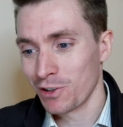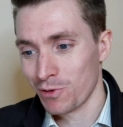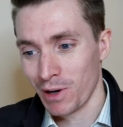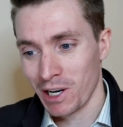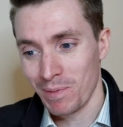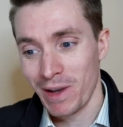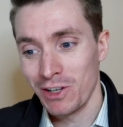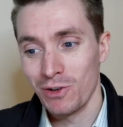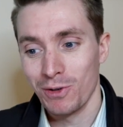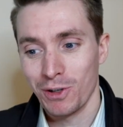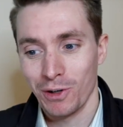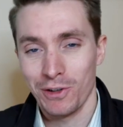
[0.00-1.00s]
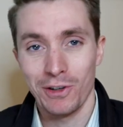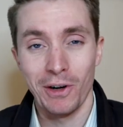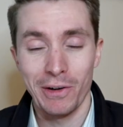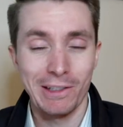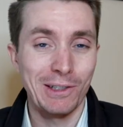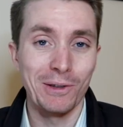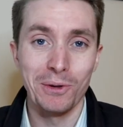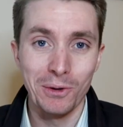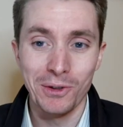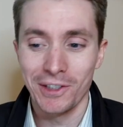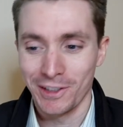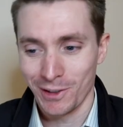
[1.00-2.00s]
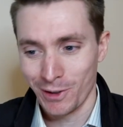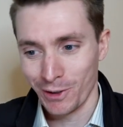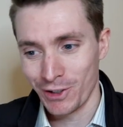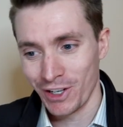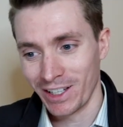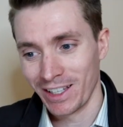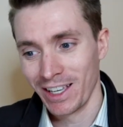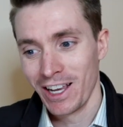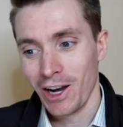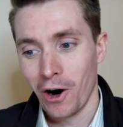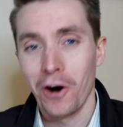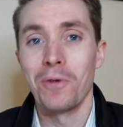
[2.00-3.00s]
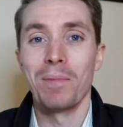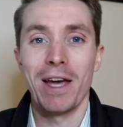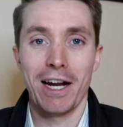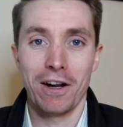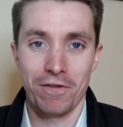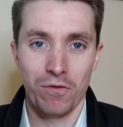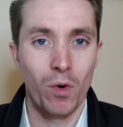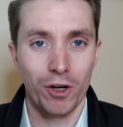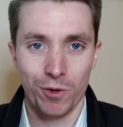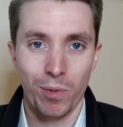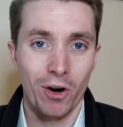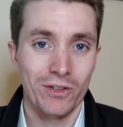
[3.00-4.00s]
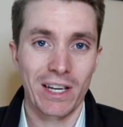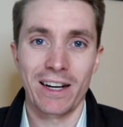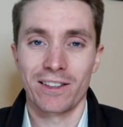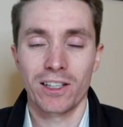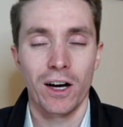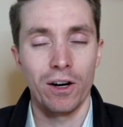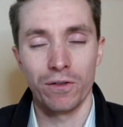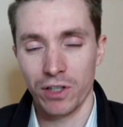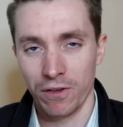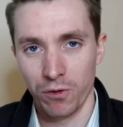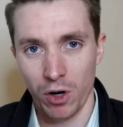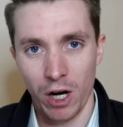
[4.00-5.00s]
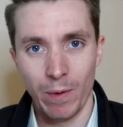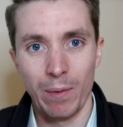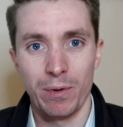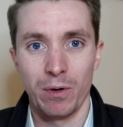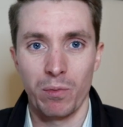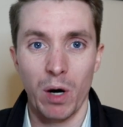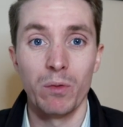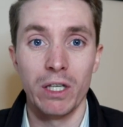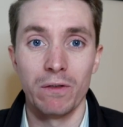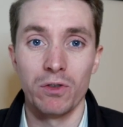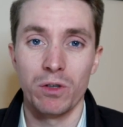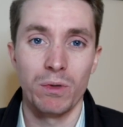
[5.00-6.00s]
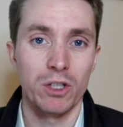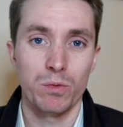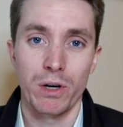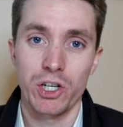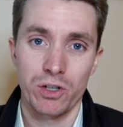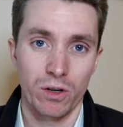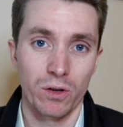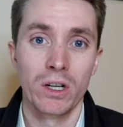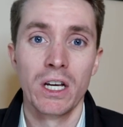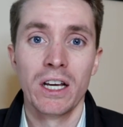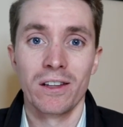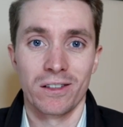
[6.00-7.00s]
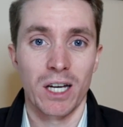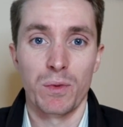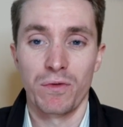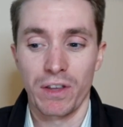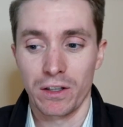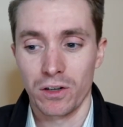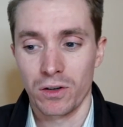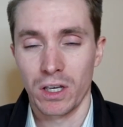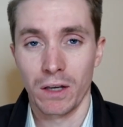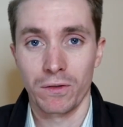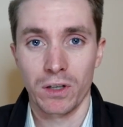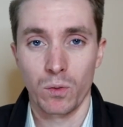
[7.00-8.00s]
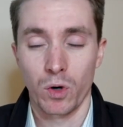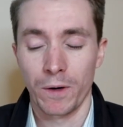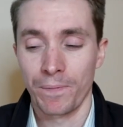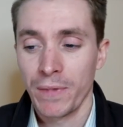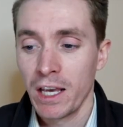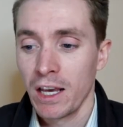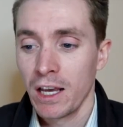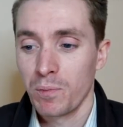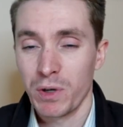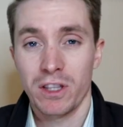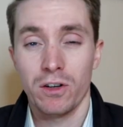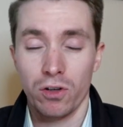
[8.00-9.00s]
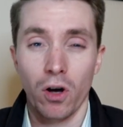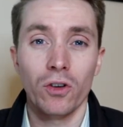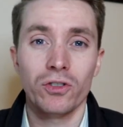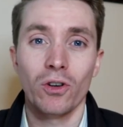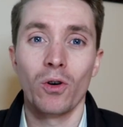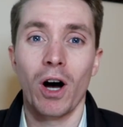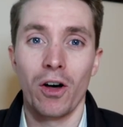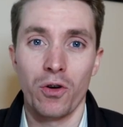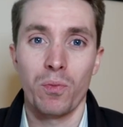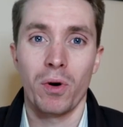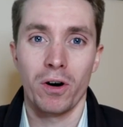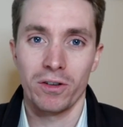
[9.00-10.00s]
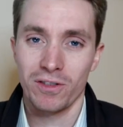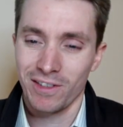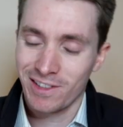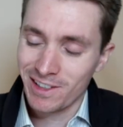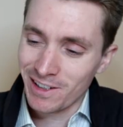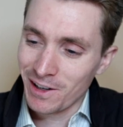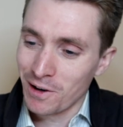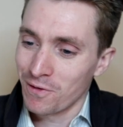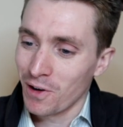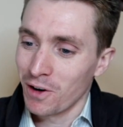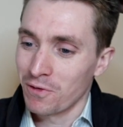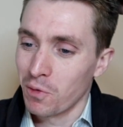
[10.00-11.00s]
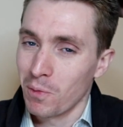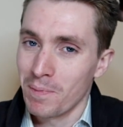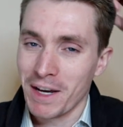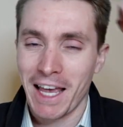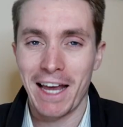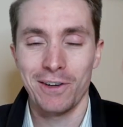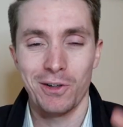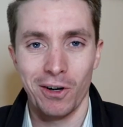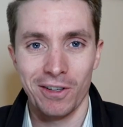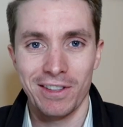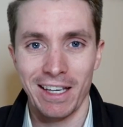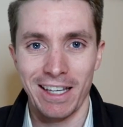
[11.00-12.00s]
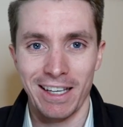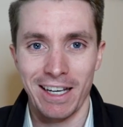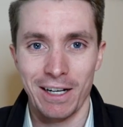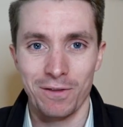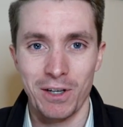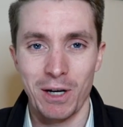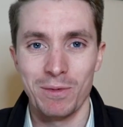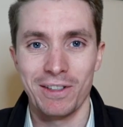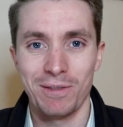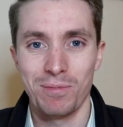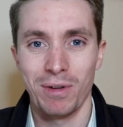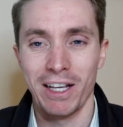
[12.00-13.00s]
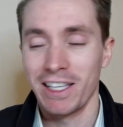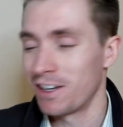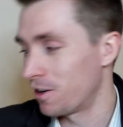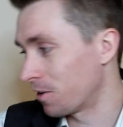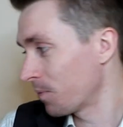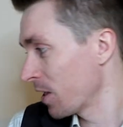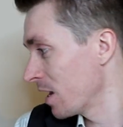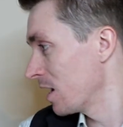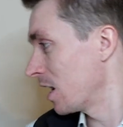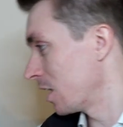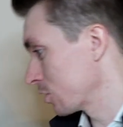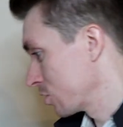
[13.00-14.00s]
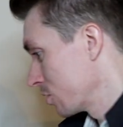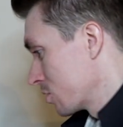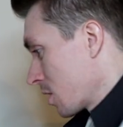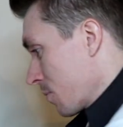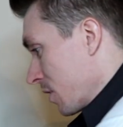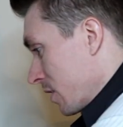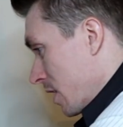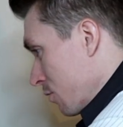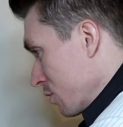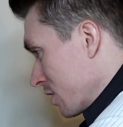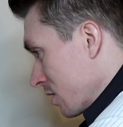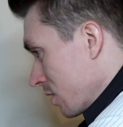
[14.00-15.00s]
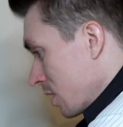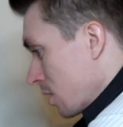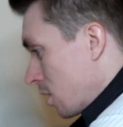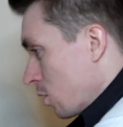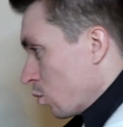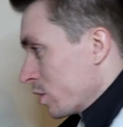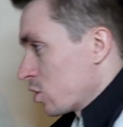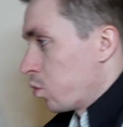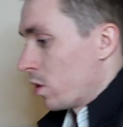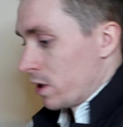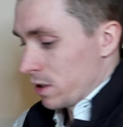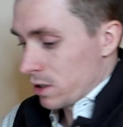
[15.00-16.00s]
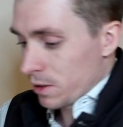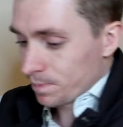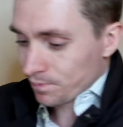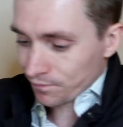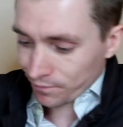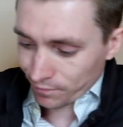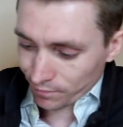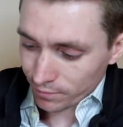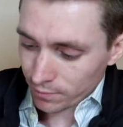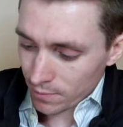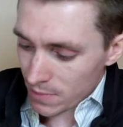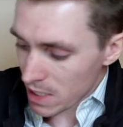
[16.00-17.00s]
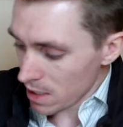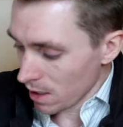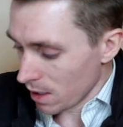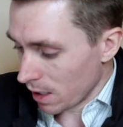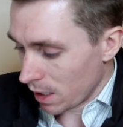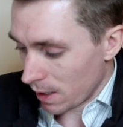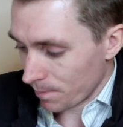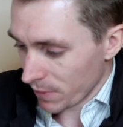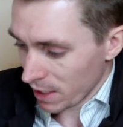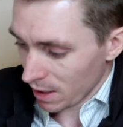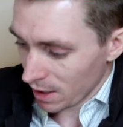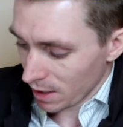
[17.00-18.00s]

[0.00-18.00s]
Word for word: I just recommend you search, going to Google and searching art made out of watch parts, and a ton of stuff will come up and probably give you some inspiration on the type of thing you could give someone. But there's also other parts of, of mechanical art that can kind of come into play here. I'll show you something that I recently got, which was, um,